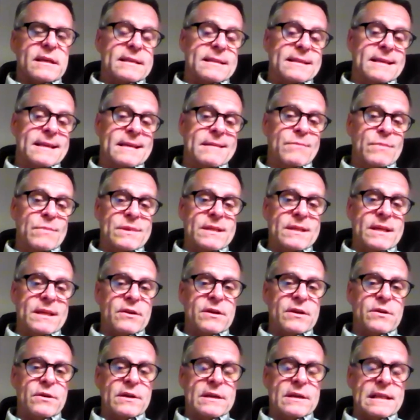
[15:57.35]
And then
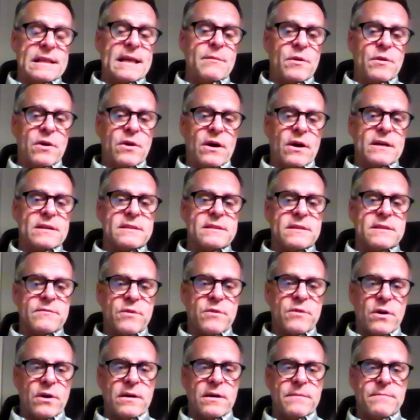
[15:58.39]
material and labor costs have
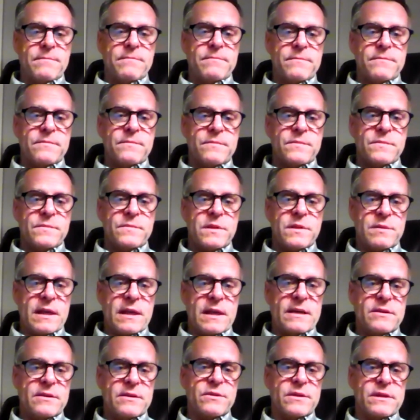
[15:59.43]
gone up
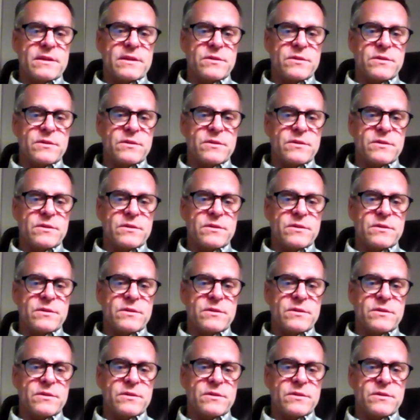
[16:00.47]
substantially as